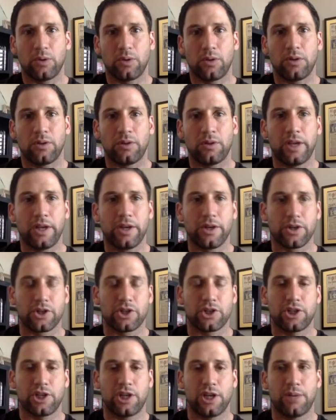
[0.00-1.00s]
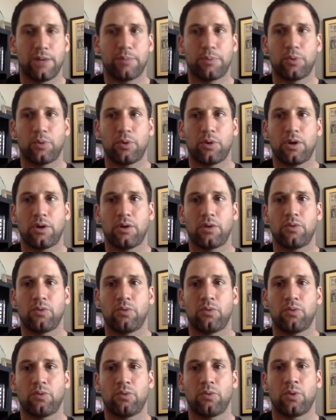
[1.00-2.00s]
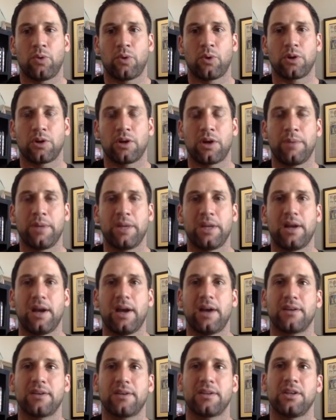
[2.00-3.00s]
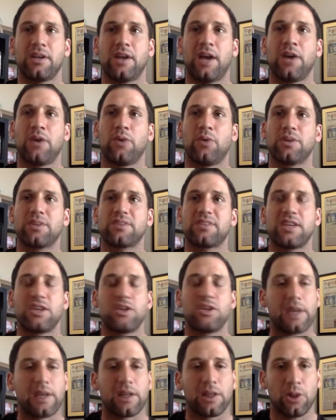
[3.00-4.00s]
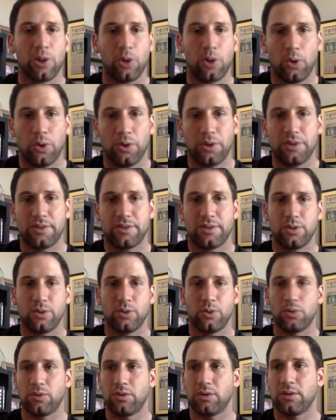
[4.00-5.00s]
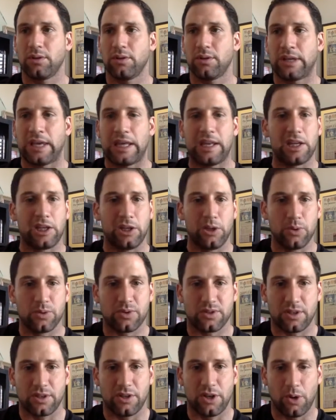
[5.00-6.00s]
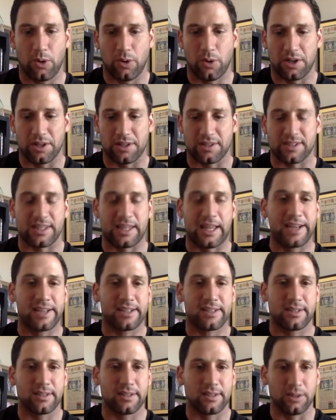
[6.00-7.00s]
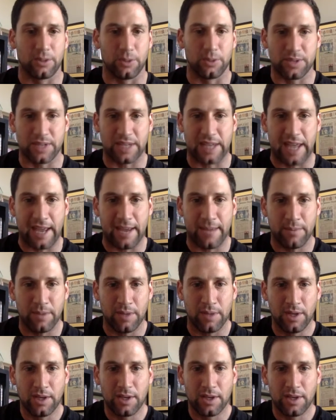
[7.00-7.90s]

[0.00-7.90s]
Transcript: leadership? Or I don't want to say you get lulled into getting used to know what it's like to lose a game.